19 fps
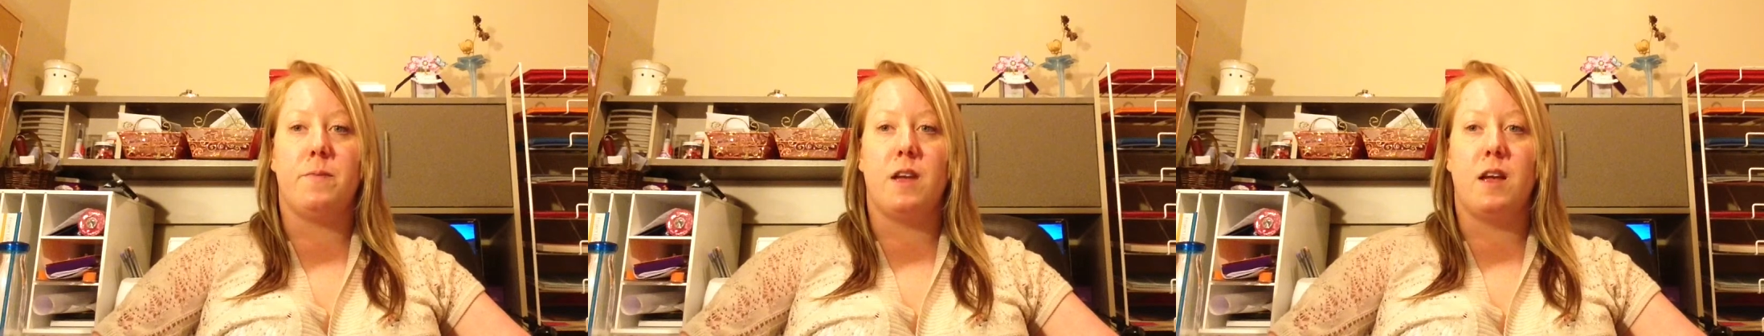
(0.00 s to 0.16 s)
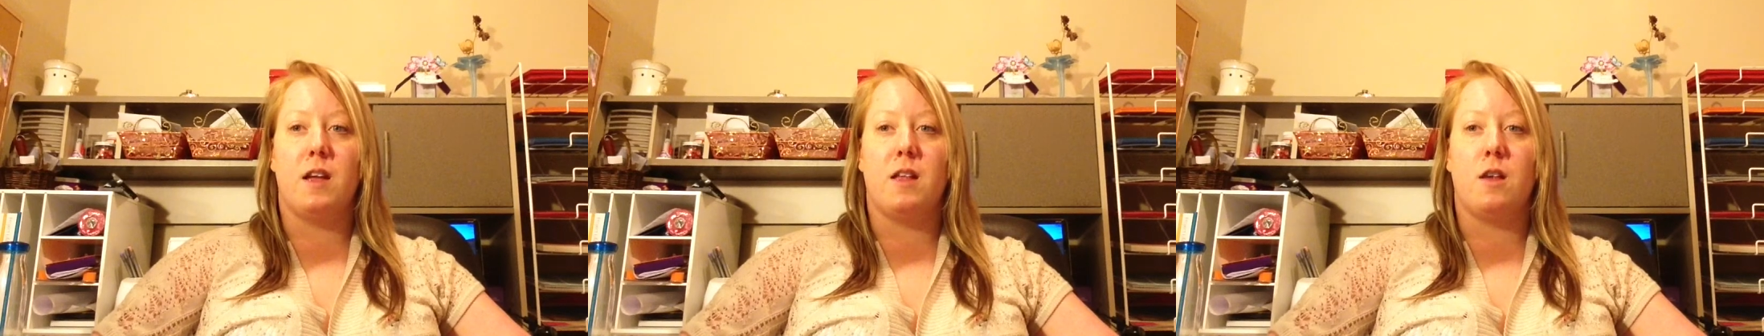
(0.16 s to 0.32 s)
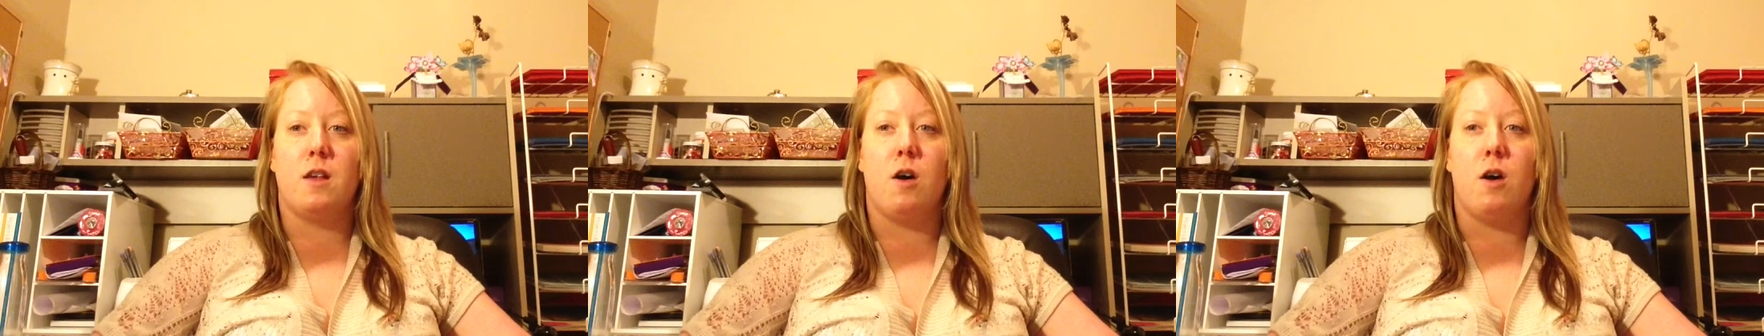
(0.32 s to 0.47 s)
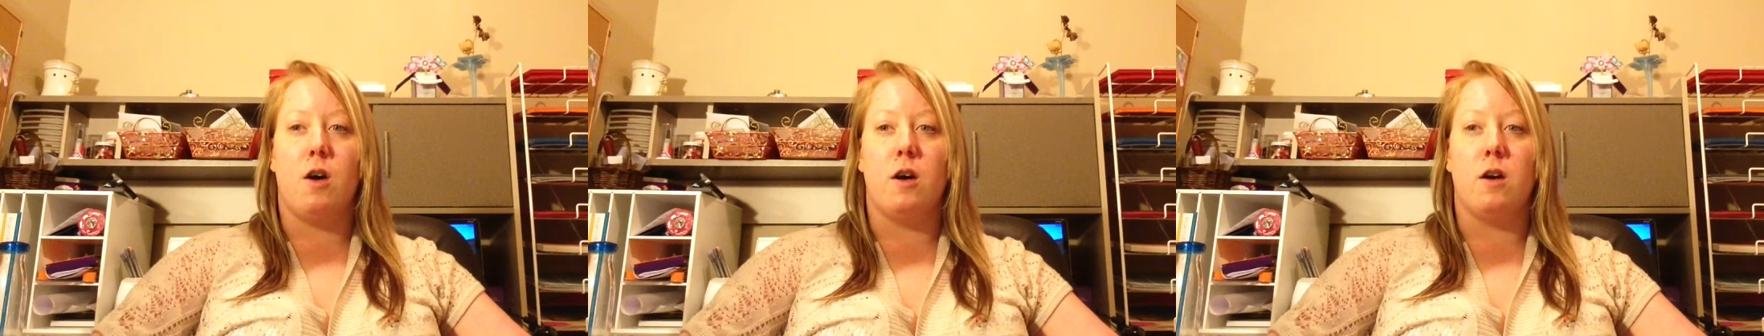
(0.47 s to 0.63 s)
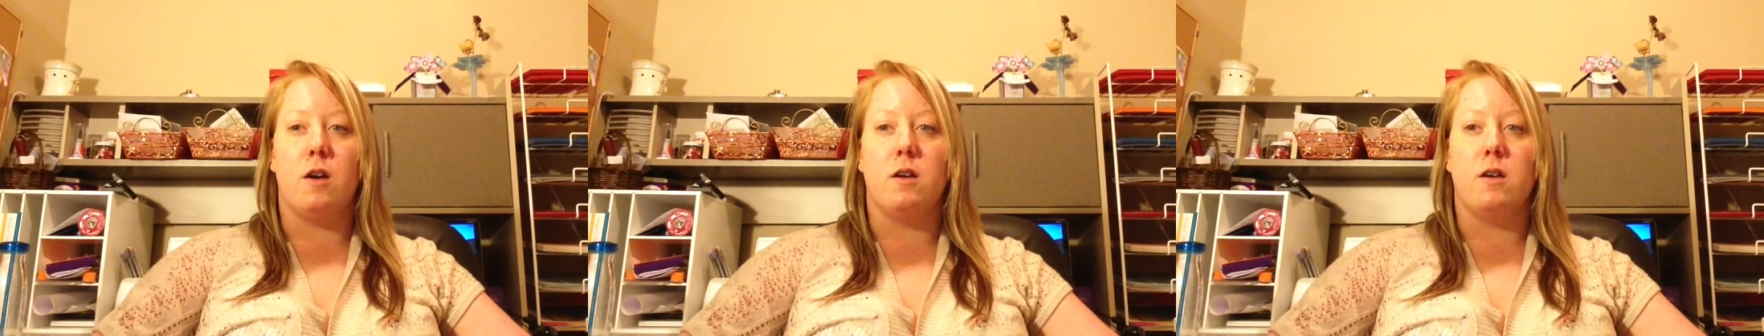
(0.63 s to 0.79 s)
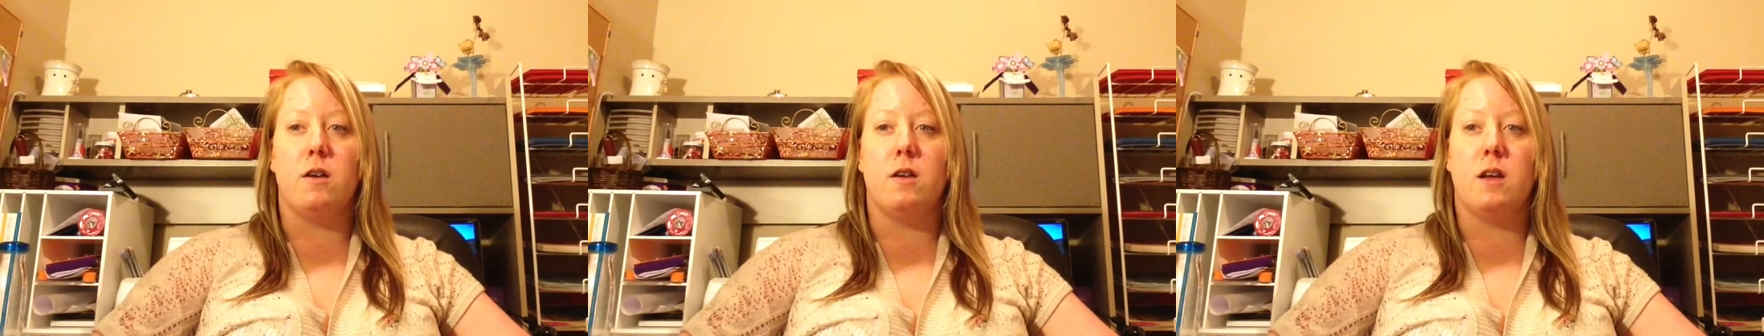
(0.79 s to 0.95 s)
it's
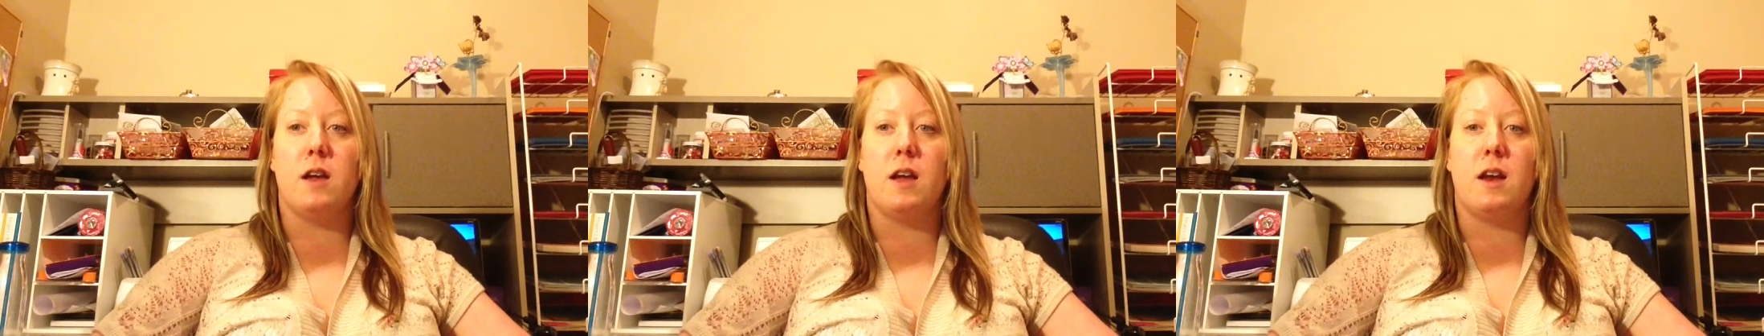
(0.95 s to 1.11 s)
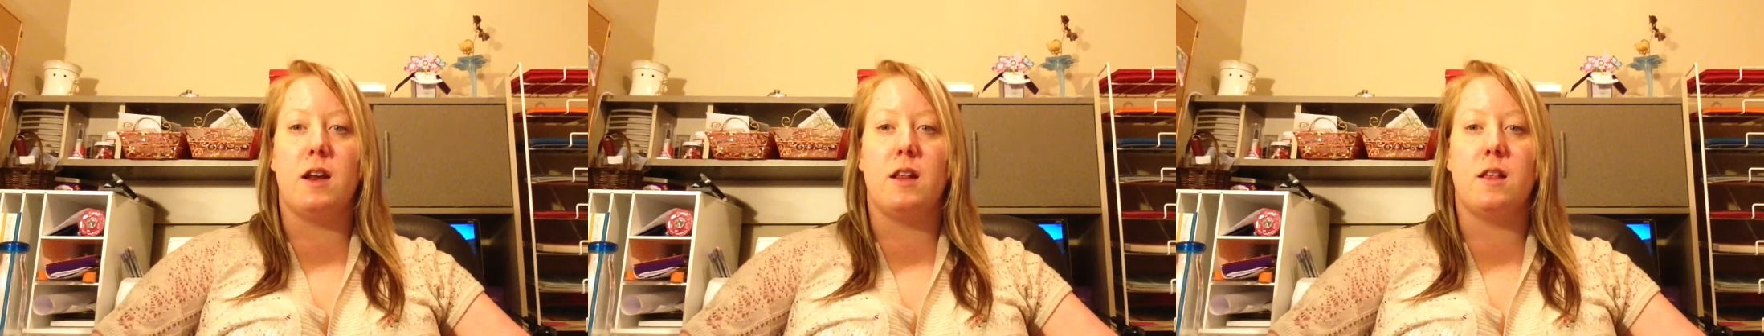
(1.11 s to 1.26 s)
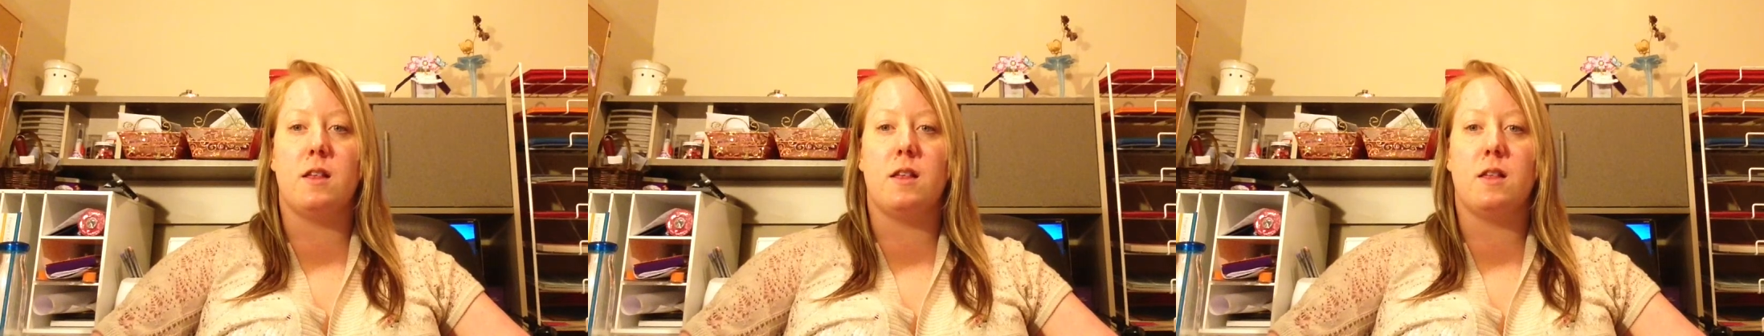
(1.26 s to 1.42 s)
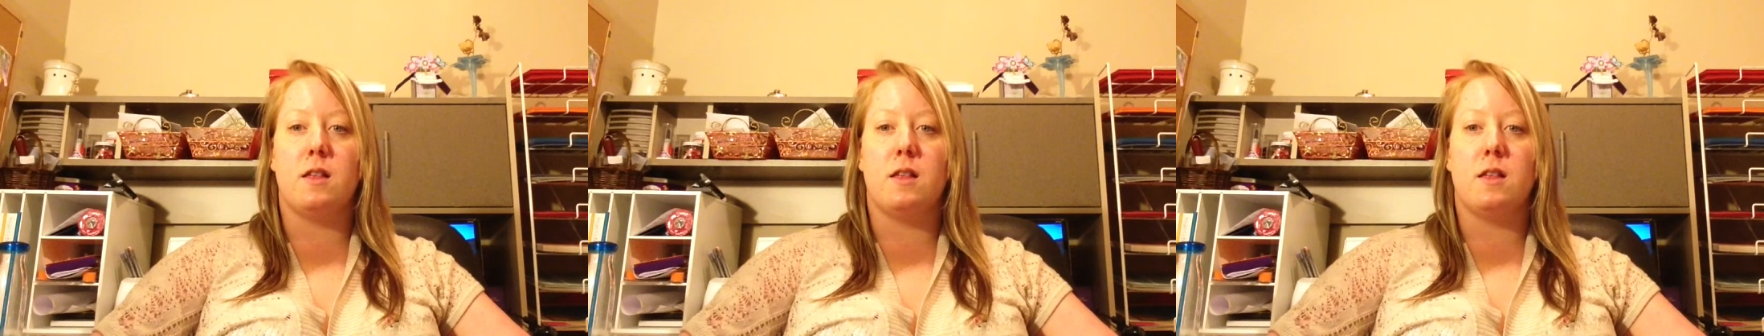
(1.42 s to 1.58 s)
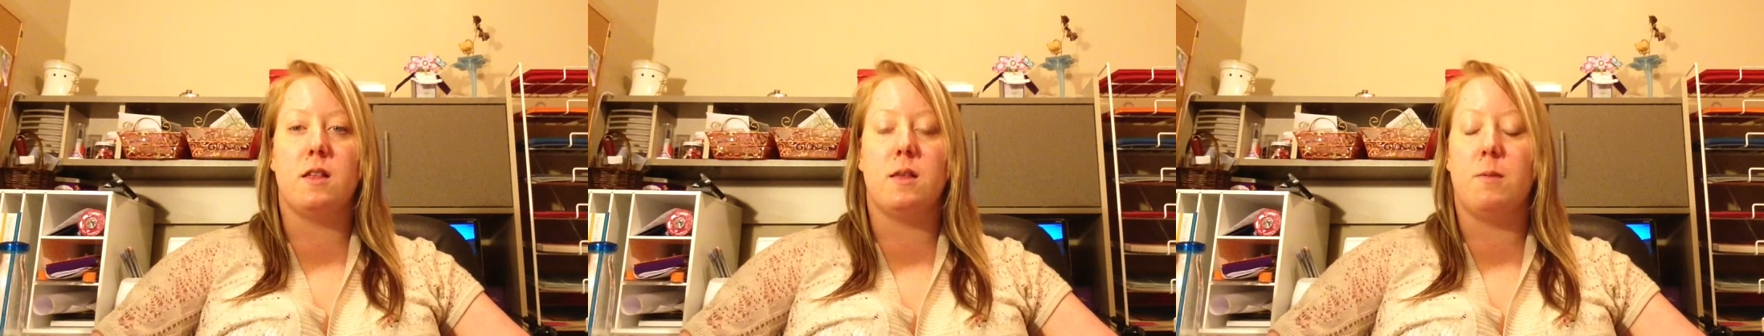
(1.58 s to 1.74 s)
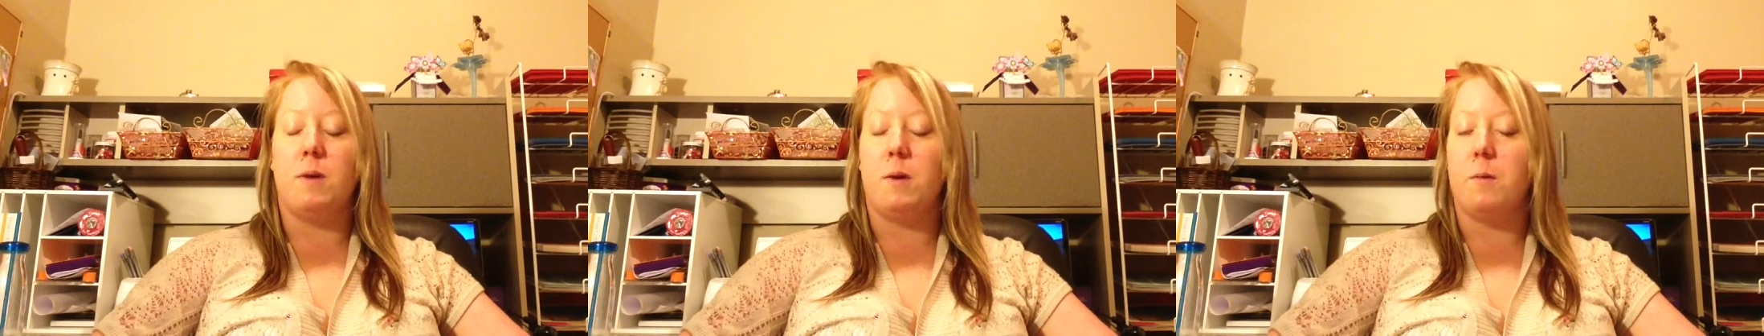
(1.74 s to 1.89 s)
hard, and
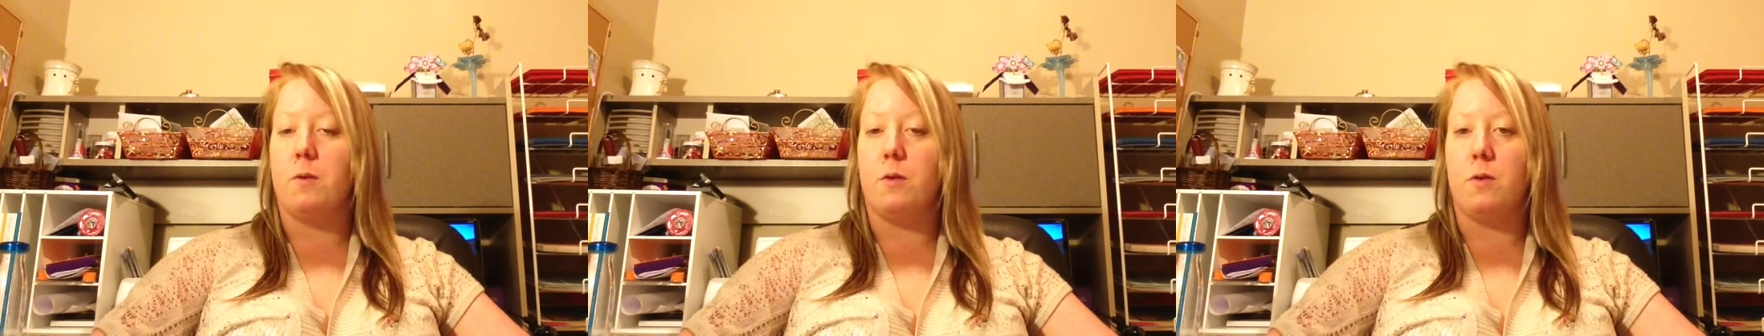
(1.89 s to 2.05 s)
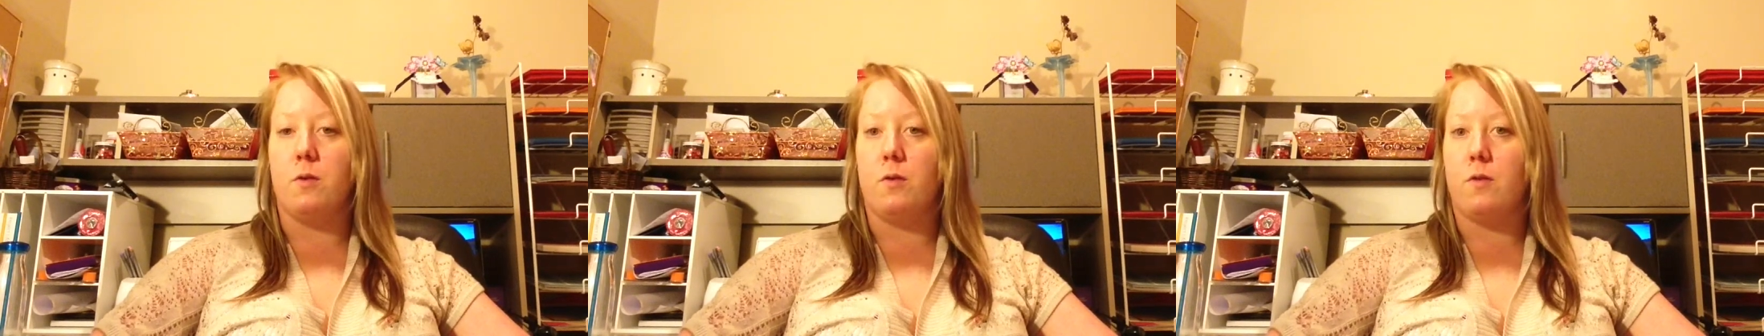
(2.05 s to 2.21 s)
the people who